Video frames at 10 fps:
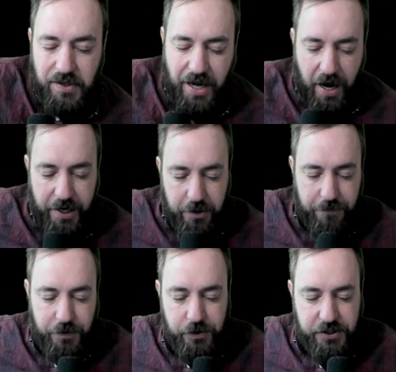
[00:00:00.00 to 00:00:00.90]
kind
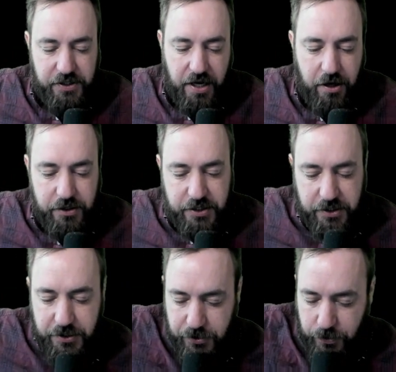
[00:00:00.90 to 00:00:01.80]
of use stairs as
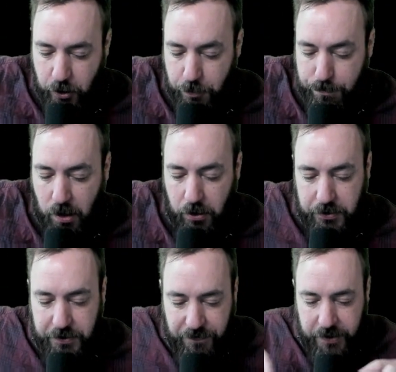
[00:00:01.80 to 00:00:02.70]
a pseudo
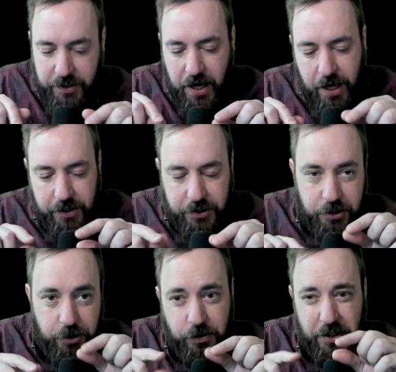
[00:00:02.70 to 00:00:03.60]
mult if I kind of
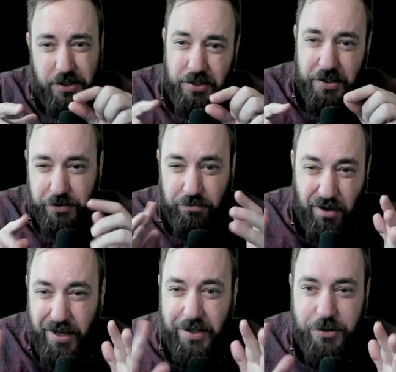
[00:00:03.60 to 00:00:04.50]
tune it just
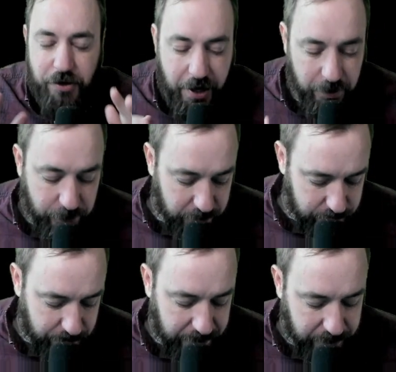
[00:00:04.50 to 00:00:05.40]
right and try to
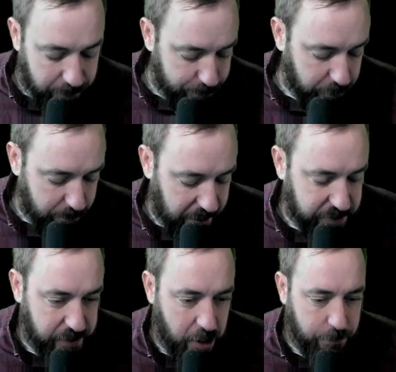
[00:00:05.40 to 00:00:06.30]
make the input
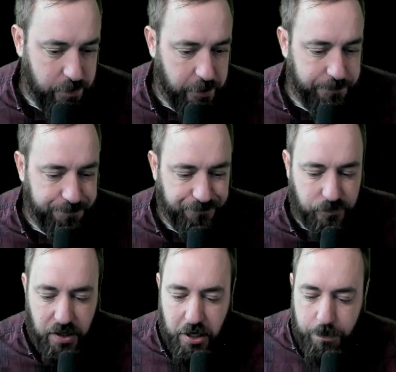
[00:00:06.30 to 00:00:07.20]
match the output.
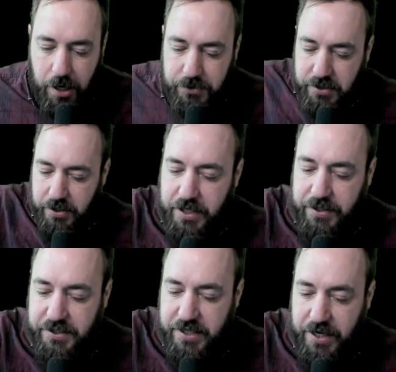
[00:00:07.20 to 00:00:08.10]
But I'm just take
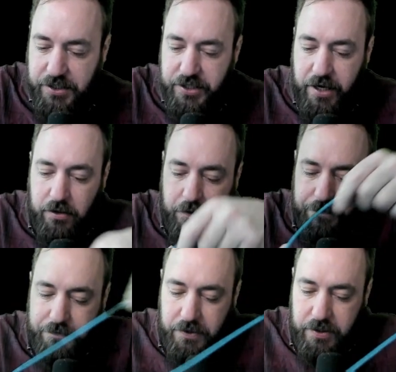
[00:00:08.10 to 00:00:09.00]
the second channel
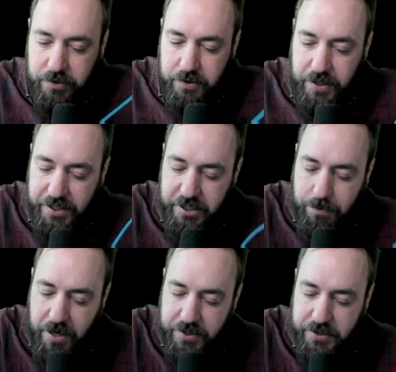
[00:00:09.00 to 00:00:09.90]
of the
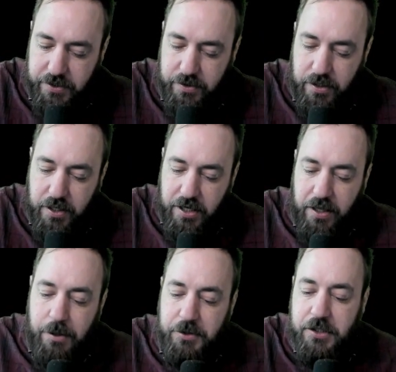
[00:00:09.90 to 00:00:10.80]
SMX,
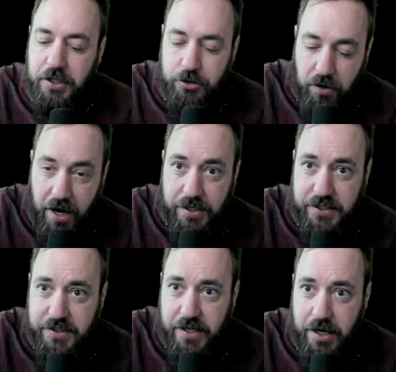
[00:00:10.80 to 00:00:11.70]
and I'm just going to try and
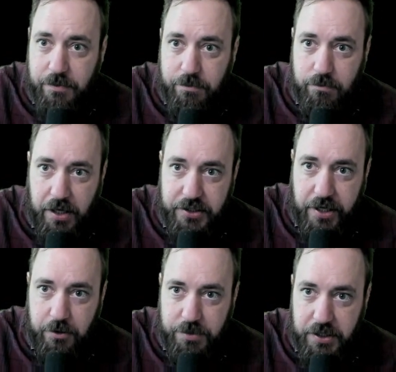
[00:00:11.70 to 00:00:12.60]
set my
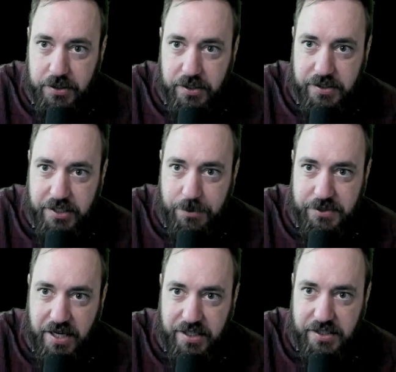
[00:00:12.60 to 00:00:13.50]
channel B to the same
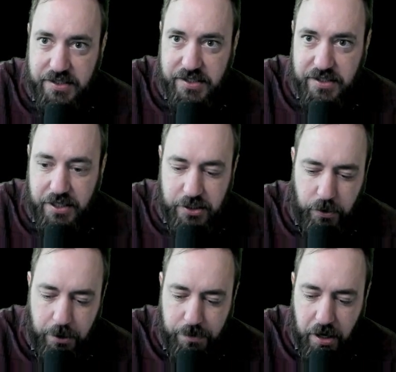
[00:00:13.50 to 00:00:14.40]
settings as the
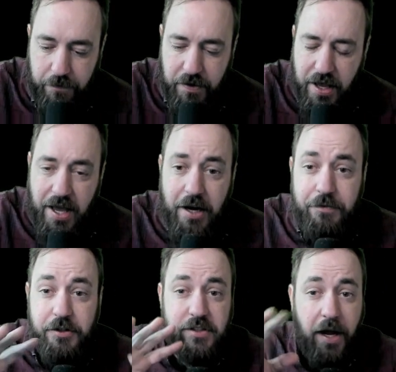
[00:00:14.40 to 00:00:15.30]
one above. And if
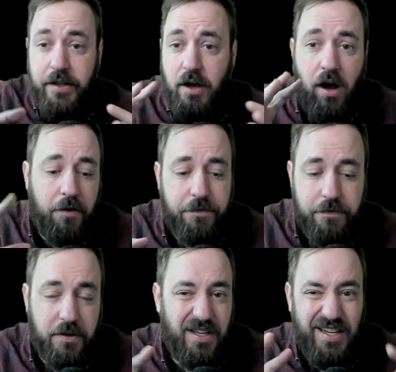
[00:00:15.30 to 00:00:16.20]
they're slightly off,
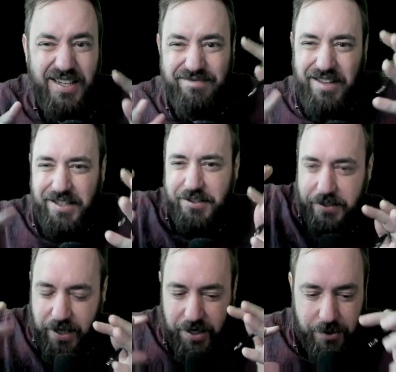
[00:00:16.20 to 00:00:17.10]
that's just
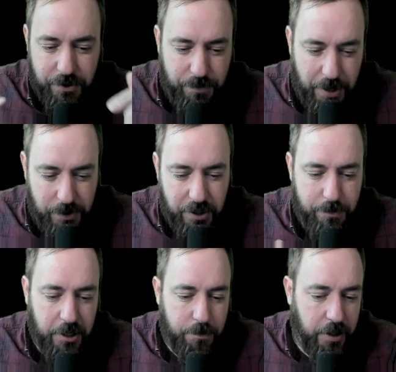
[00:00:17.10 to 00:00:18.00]
kind of maybe going to
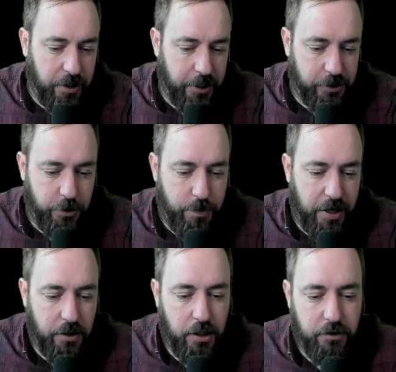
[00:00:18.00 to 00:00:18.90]
make my like
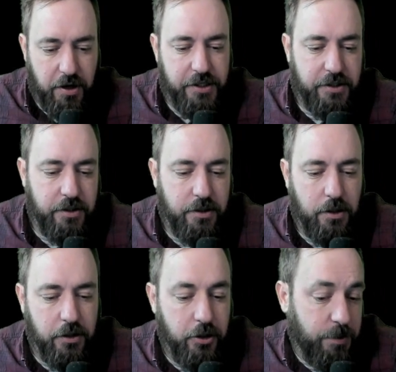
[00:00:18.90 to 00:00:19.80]
2-band colorizer
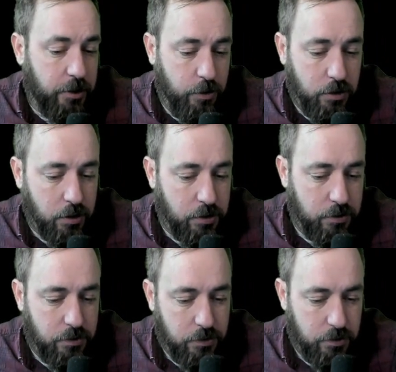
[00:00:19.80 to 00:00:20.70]
a little bit cooler,
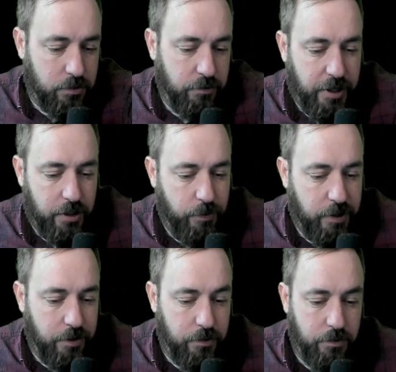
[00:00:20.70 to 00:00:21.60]
right? We
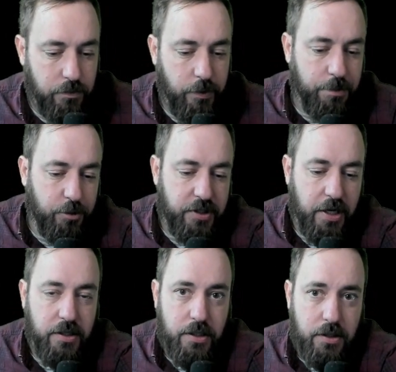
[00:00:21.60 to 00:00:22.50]
can
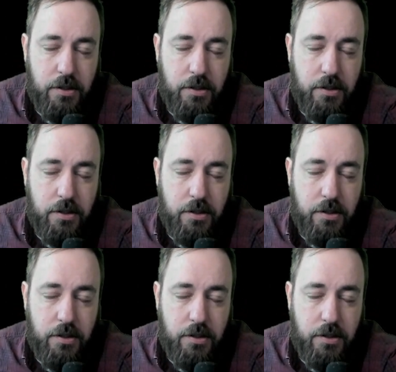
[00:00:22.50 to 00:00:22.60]
pretend.